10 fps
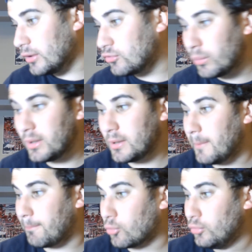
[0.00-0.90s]
He's really
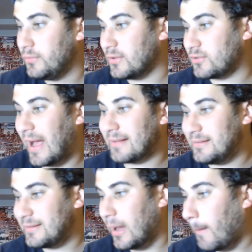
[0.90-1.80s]
improved his stats.
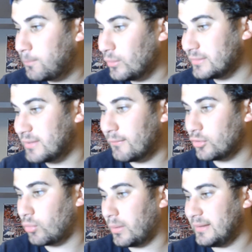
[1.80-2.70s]
He's got up to a
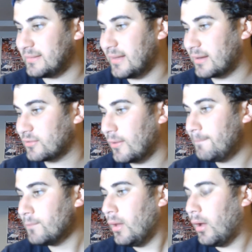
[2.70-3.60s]
.726
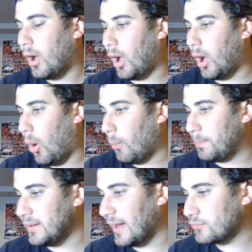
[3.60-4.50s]

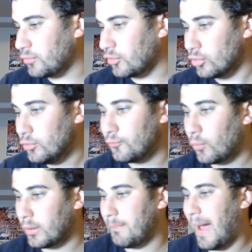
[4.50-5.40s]
OPS with a
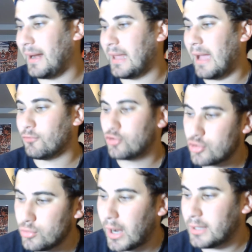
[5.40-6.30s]
.240 batting average,
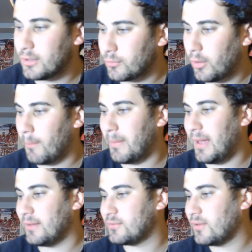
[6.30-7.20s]
.293 on
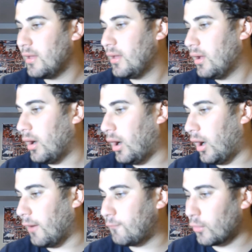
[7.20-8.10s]
base,
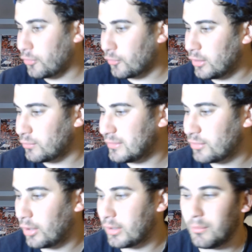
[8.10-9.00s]
.433
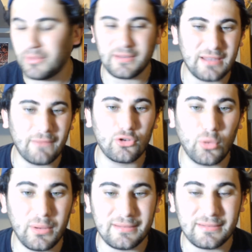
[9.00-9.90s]
slugging with a
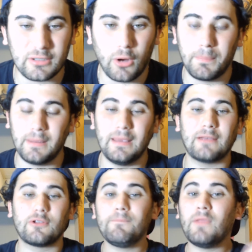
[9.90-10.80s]
.726
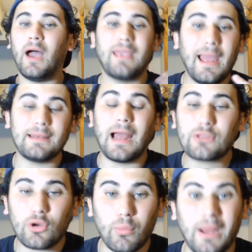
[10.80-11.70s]
OPS. Again,
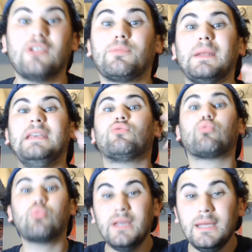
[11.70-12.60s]
not the greatest, but he's
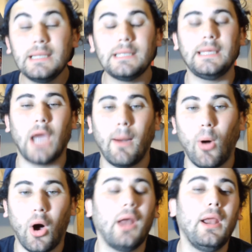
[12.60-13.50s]
really come
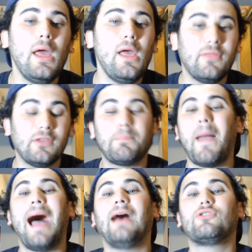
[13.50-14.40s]
on this
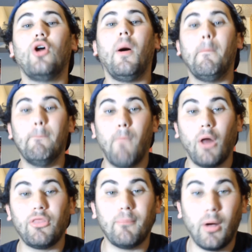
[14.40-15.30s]
past
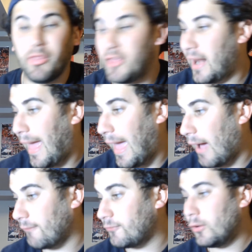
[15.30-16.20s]
month and a
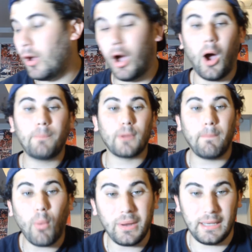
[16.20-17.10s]
half. Up to
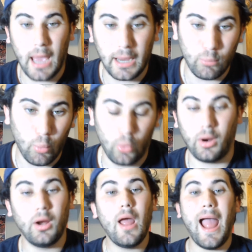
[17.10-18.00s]
.9
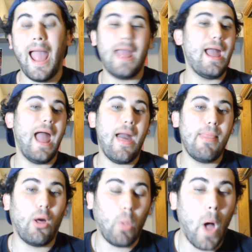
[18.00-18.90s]
WAR.
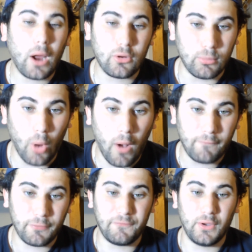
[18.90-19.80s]
And the locker room
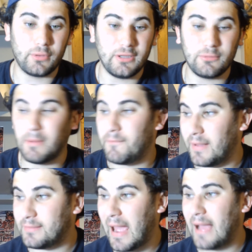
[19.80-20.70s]
off the field, he's been
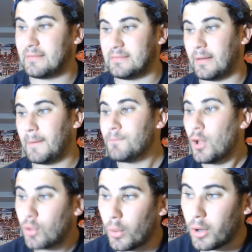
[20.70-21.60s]
fantastic.
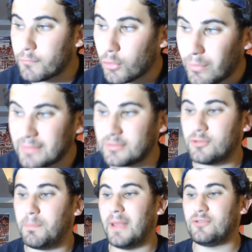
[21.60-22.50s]
Going over the rest of
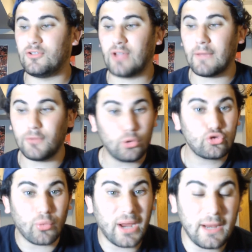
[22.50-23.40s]
this pitching staff,
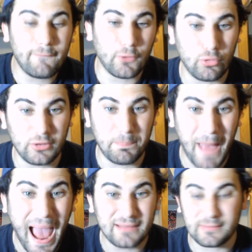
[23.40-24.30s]
trading for Chris
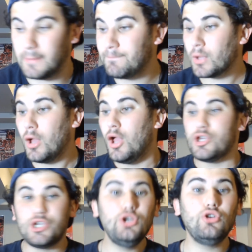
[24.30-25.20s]
Bassett.
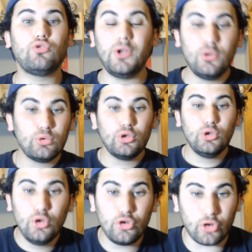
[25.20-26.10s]
Huge when you
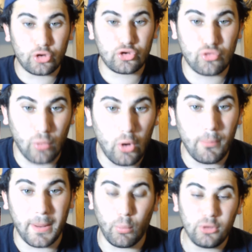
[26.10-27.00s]
lose a
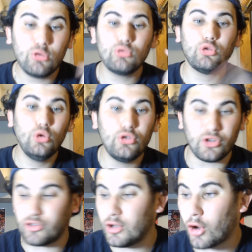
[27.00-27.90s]
Stroman, when you lose a
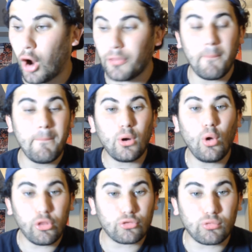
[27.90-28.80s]
Syndergaard. The
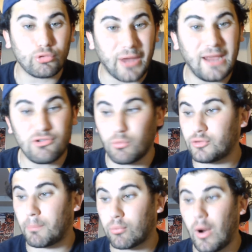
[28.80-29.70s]
middle of the rotation was
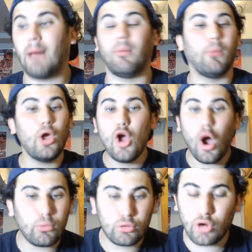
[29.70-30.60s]
a problem.
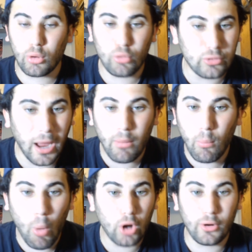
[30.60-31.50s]
Taijuan
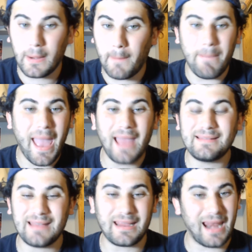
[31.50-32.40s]
Walker had a bad
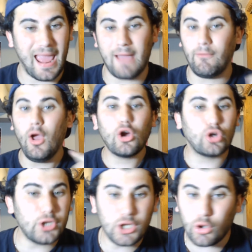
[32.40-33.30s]
second half.
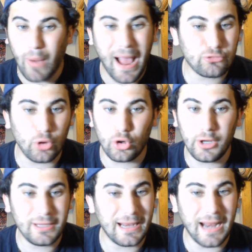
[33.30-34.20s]
Cookie Carrasco
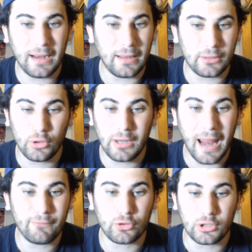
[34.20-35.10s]
couldn't
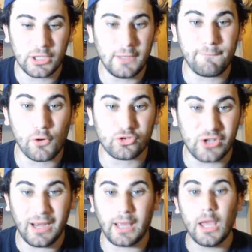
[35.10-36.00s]
have a clean first
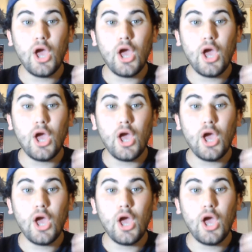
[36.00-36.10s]
inning.